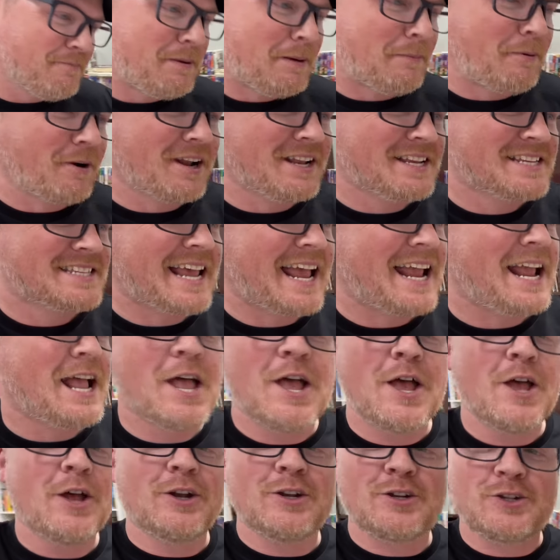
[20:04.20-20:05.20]
people are gonna say,
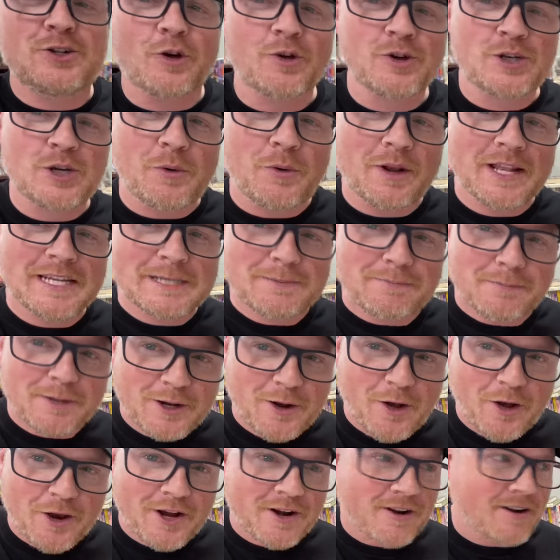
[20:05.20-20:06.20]
don't you wanna split
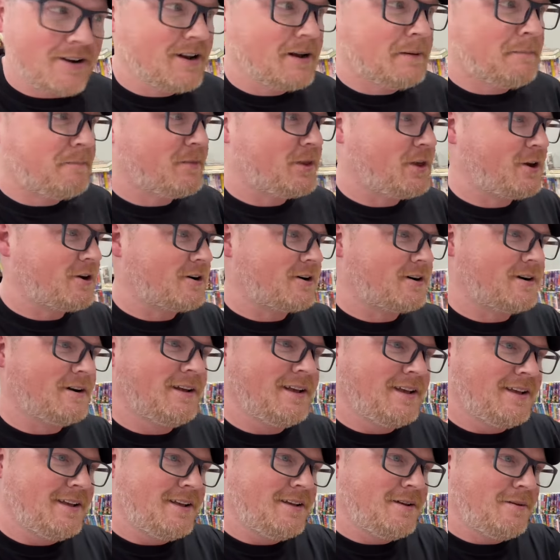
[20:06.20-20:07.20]
all your, your
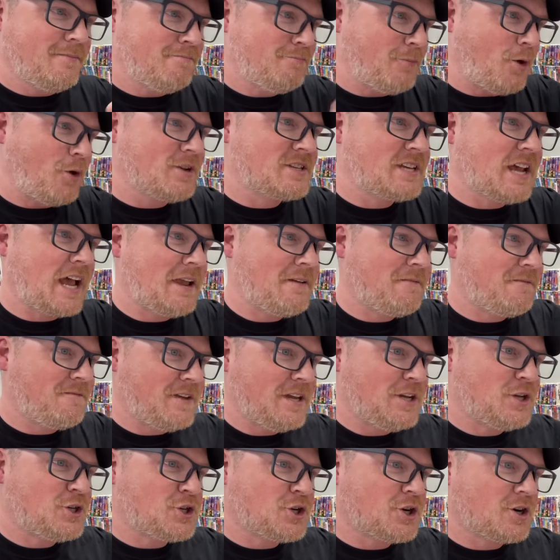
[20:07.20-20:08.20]

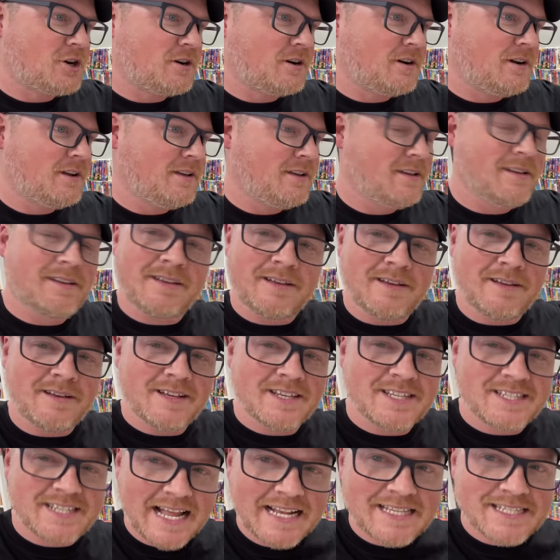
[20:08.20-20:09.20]
multi-feature
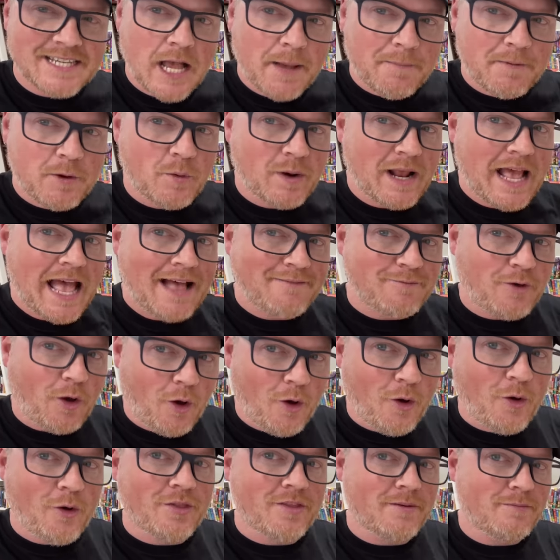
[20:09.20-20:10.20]
sets up? You wanna have
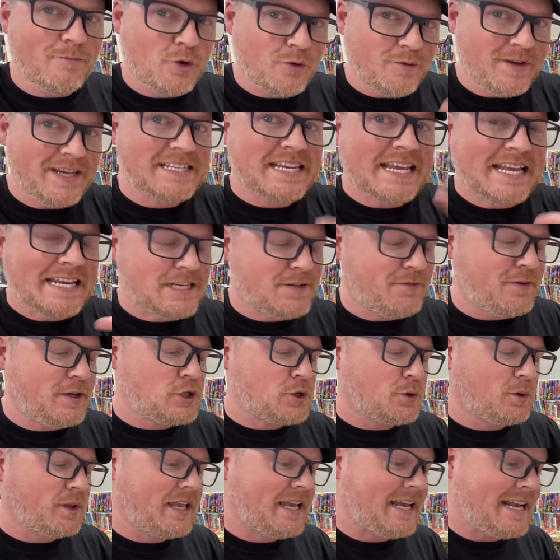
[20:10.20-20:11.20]
all the movies
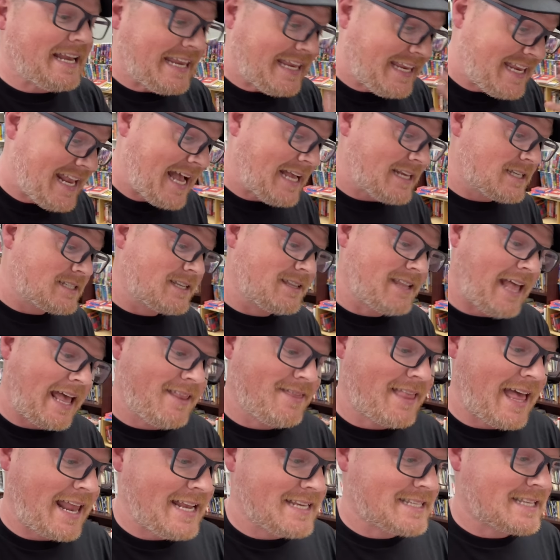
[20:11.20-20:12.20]
individually? And yes,
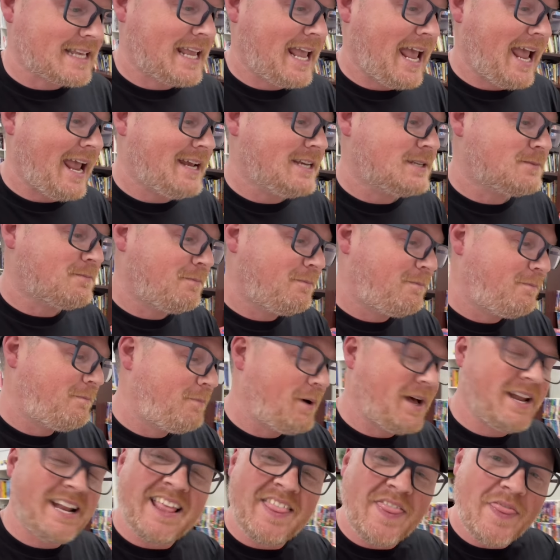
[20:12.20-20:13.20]
that, that is the case.
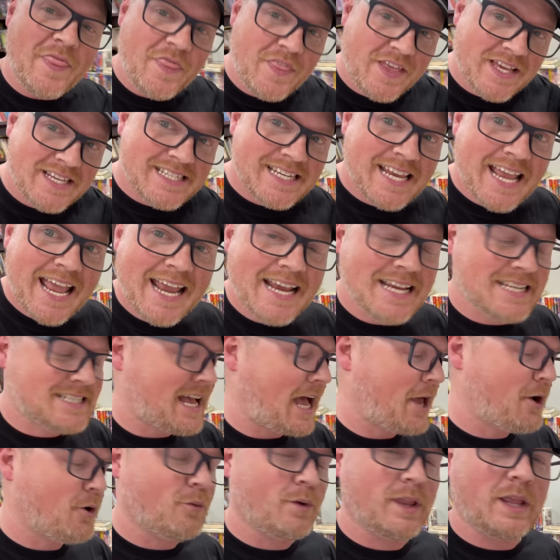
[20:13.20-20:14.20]
But in this case,
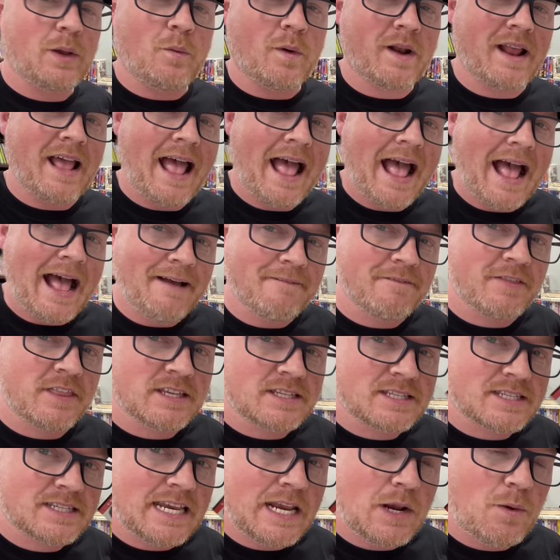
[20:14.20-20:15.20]
I don't really wanna have the
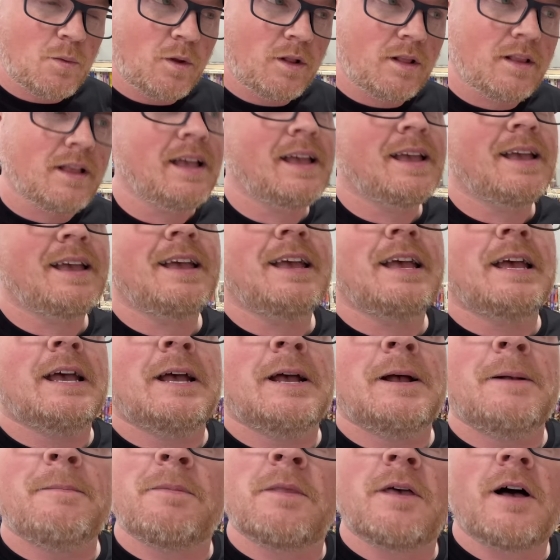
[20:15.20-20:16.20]
sequel
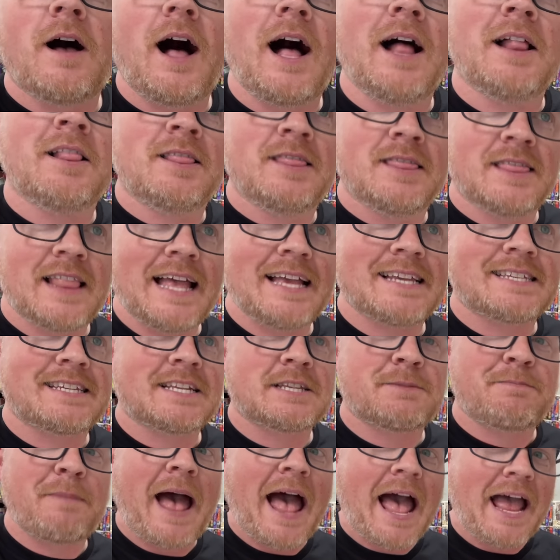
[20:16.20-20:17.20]
unless
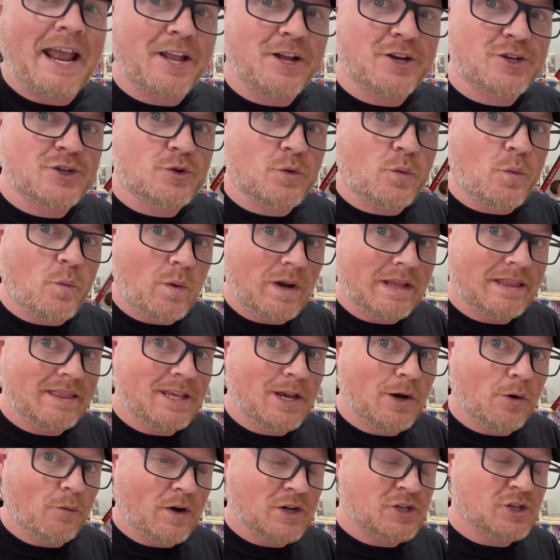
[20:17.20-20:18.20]
it's packaged with
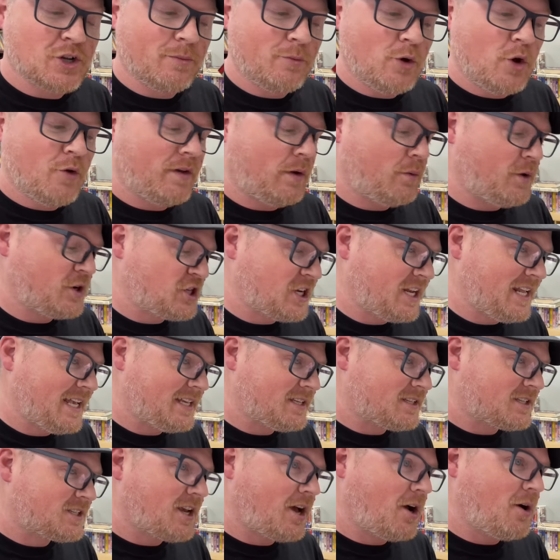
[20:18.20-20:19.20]
the original movie, which it
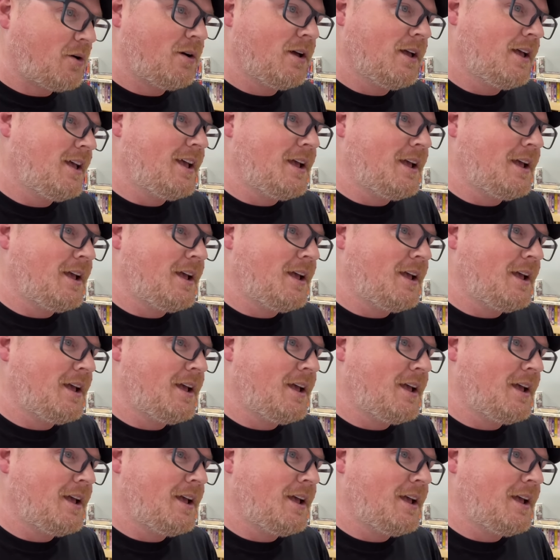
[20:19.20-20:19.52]
is. So